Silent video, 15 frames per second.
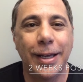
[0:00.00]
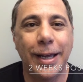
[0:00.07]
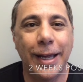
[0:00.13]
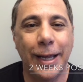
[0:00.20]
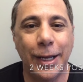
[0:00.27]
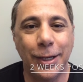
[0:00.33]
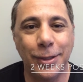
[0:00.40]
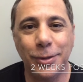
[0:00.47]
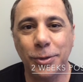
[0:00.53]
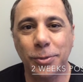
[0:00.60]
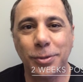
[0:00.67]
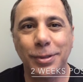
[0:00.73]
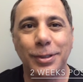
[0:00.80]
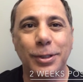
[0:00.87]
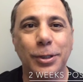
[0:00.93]
and
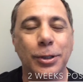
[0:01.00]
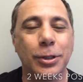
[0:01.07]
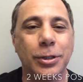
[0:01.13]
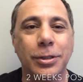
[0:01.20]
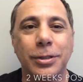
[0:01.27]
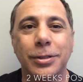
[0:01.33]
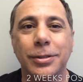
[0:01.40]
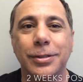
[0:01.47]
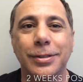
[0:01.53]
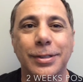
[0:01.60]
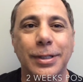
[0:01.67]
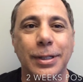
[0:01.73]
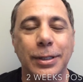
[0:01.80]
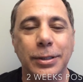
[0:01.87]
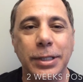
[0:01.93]
little
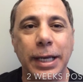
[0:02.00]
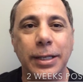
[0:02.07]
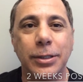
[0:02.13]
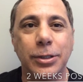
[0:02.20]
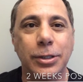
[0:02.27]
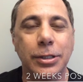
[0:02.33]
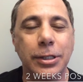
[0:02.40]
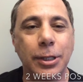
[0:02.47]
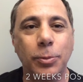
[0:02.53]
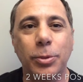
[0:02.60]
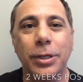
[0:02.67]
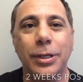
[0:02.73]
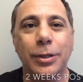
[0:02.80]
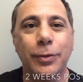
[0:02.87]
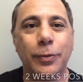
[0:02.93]
tense
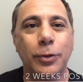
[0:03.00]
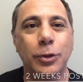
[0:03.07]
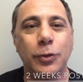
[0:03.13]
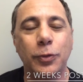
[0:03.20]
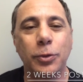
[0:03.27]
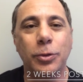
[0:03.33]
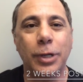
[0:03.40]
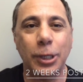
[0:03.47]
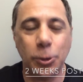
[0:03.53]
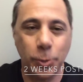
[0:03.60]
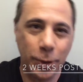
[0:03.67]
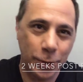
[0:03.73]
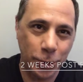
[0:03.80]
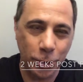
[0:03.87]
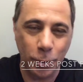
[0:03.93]
sleeping the first few nights
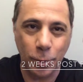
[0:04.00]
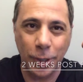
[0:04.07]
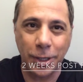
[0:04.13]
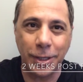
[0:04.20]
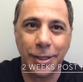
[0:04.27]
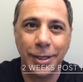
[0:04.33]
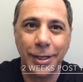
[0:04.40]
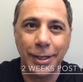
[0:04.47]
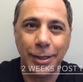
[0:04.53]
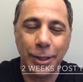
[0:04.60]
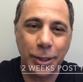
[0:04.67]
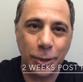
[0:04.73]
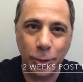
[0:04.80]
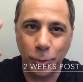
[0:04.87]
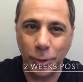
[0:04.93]
because you don't want
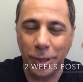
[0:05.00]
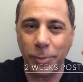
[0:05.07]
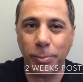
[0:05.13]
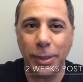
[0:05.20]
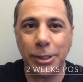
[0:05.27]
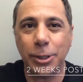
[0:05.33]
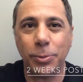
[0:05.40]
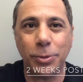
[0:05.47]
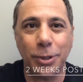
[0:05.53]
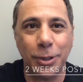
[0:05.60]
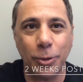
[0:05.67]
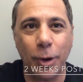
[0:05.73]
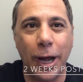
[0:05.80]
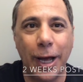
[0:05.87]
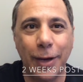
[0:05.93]
to mess up the
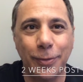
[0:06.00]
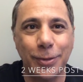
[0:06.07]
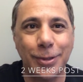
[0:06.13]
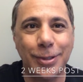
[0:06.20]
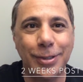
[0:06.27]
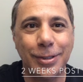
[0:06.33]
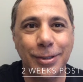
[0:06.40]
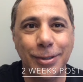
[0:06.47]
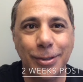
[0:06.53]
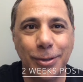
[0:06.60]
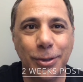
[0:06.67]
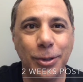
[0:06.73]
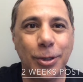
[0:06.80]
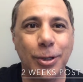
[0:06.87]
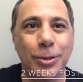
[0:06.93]
grafts,
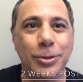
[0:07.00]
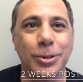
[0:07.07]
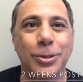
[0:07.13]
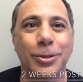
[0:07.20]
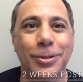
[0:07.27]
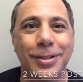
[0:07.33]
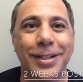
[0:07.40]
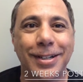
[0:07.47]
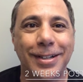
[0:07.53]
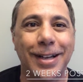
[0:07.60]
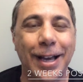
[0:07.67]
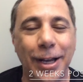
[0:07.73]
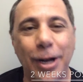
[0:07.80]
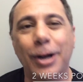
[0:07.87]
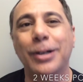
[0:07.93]
so
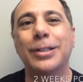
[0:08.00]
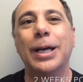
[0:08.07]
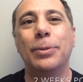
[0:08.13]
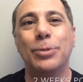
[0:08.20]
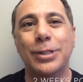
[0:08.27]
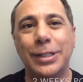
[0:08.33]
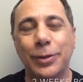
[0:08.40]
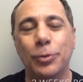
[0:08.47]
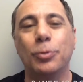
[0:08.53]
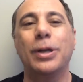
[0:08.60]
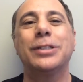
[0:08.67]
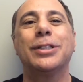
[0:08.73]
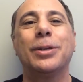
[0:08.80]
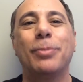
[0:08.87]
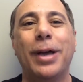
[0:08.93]
I had a hard time just even
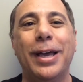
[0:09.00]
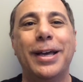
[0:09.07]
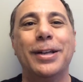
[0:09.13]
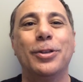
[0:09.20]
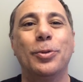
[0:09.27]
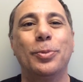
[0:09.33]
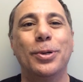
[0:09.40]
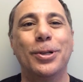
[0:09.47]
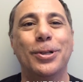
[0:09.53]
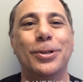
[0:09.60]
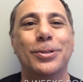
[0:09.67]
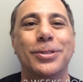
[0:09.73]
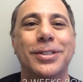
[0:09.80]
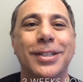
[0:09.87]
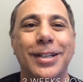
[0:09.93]
resting my head on the
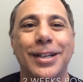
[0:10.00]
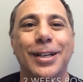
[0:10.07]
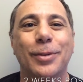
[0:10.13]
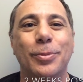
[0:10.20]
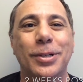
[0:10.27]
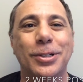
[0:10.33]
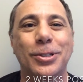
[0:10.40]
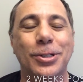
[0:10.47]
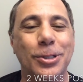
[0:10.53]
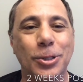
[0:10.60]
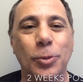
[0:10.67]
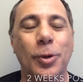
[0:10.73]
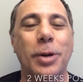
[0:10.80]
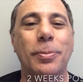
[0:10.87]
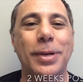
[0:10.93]
pillows because you just
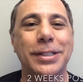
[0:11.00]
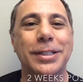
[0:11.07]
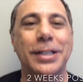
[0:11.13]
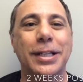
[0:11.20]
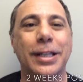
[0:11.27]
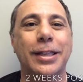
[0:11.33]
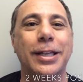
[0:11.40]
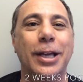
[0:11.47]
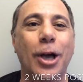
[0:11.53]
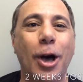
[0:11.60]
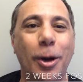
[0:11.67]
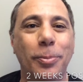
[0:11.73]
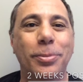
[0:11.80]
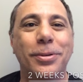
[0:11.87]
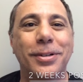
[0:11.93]
don't want to mess anything
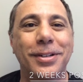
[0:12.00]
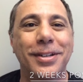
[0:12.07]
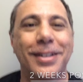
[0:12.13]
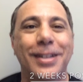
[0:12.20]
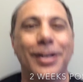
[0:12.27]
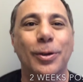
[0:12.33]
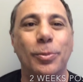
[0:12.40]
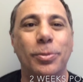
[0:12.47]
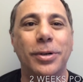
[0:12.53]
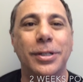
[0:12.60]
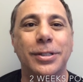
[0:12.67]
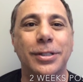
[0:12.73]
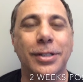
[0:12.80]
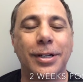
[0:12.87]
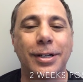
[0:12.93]
up.
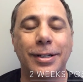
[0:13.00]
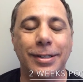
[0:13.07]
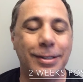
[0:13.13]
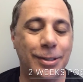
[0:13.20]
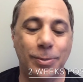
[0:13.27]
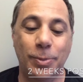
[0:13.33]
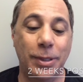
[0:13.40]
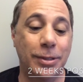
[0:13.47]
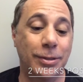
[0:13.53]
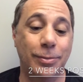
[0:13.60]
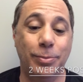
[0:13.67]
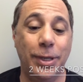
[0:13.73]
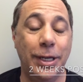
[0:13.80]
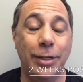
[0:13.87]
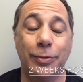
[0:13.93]
But it's been
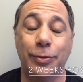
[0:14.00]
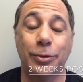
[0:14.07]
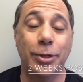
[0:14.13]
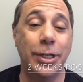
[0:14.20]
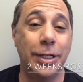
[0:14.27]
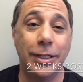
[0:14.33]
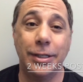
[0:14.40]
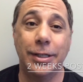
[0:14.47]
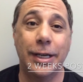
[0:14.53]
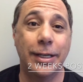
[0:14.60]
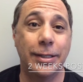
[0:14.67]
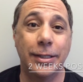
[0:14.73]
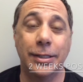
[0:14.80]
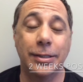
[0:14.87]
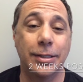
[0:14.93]
pain-free, I
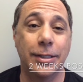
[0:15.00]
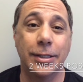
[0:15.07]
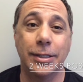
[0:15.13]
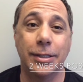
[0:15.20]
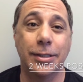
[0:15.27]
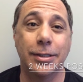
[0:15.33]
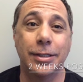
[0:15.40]
gotta tell you.